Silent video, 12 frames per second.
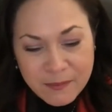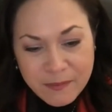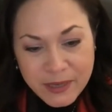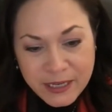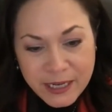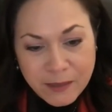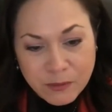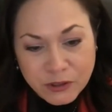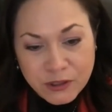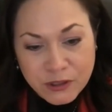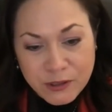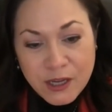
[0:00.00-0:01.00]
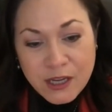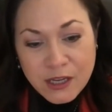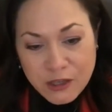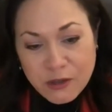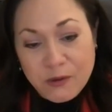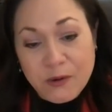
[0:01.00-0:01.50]
being able to,
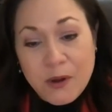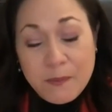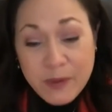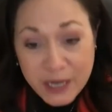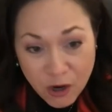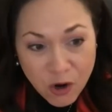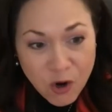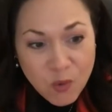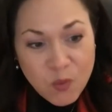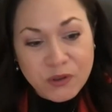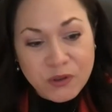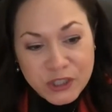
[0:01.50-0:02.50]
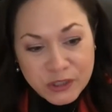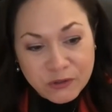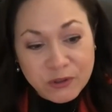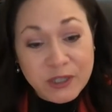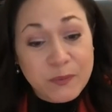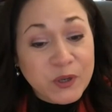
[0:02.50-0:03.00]
be at home with their
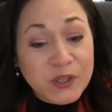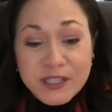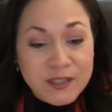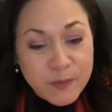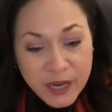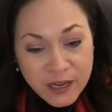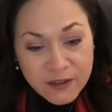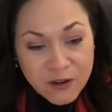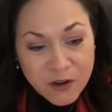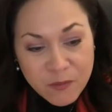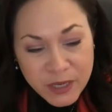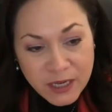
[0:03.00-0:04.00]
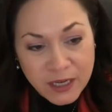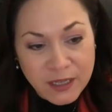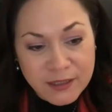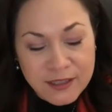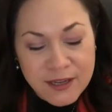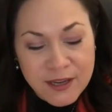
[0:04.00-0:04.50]
children and participate in our
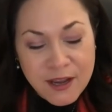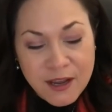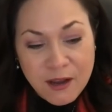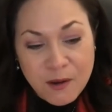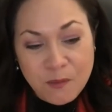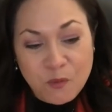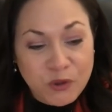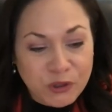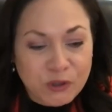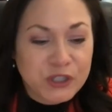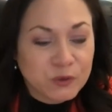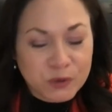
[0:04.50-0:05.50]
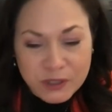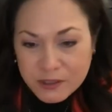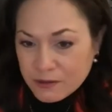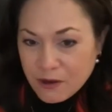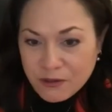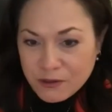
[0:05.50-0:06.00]
meetings with their
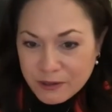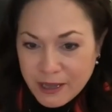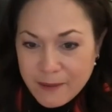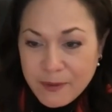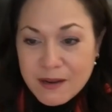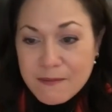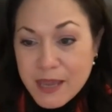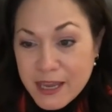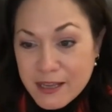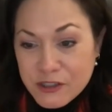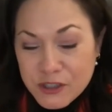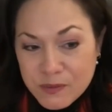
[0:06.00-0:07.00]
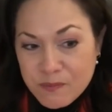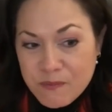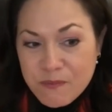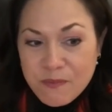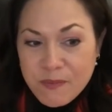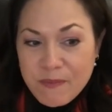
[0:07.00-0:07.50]
children on their lap. And it just
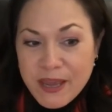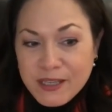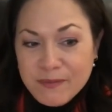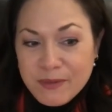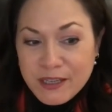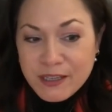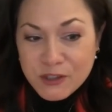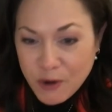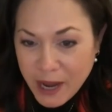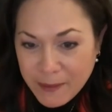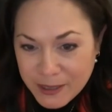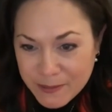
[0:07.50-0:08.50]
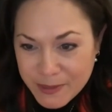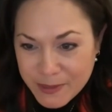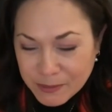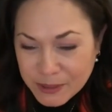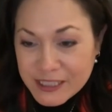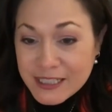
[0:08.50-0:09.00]
makes me so happy to be
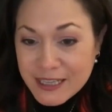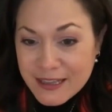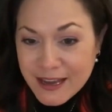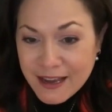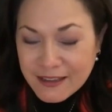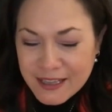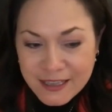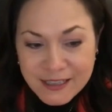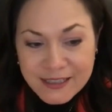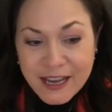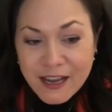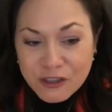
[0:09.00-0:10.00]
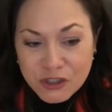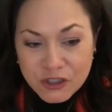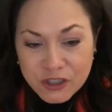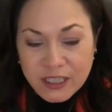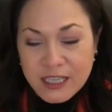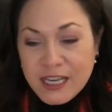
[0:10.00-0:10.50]
able to see that it's
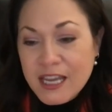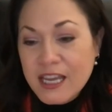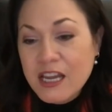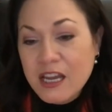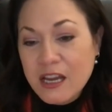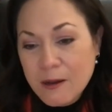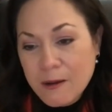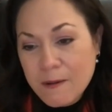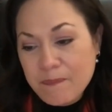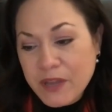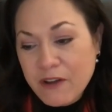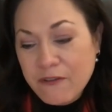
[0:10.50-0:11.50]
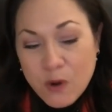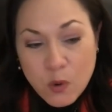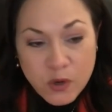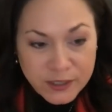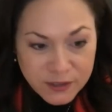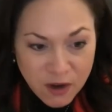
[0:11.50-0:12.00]
actually a
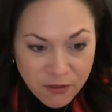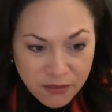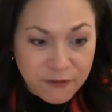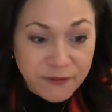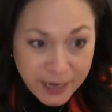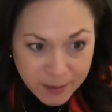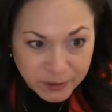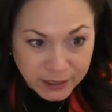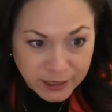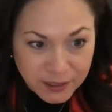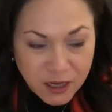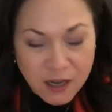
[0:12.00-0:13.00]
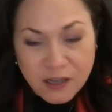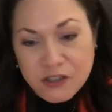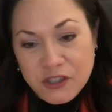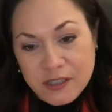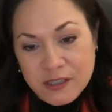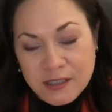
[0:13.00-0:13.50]
focus on the family, not
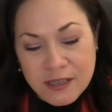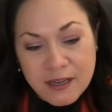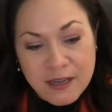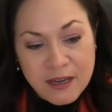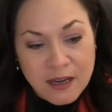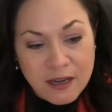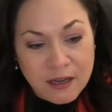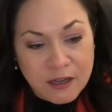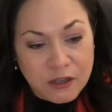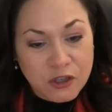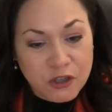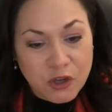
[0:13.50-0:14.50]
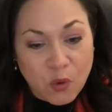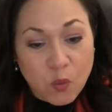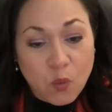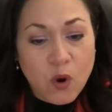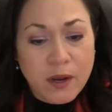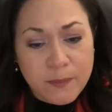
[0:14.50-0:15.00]
just
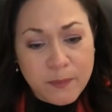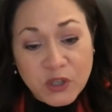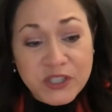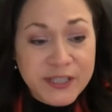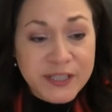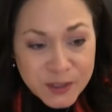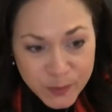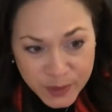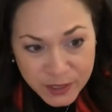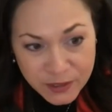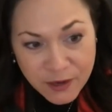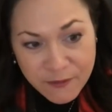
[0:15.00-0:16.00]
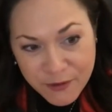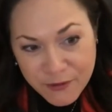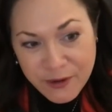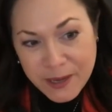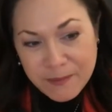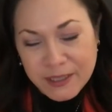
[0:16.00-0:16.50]
one participant of the
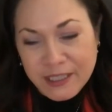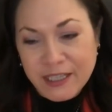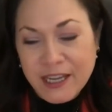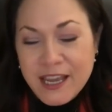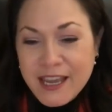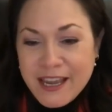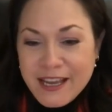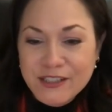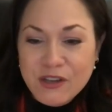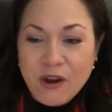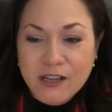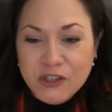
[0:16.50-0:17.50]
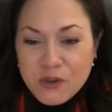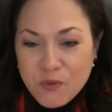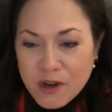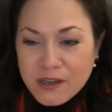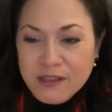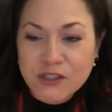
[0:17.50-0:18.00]
family. And so I do
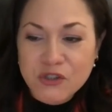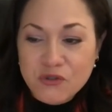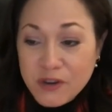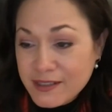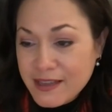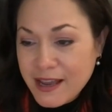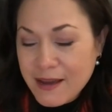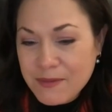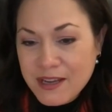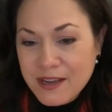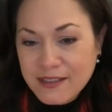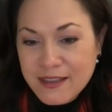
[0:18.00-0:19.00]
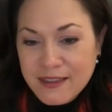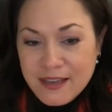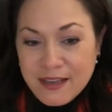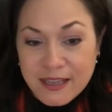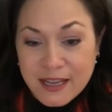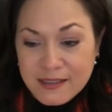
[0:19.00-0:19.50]
want to stress that, because I
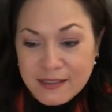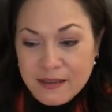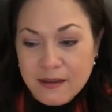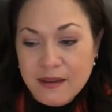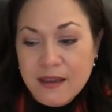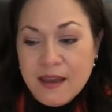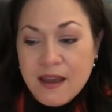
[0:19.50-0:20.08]
think that's a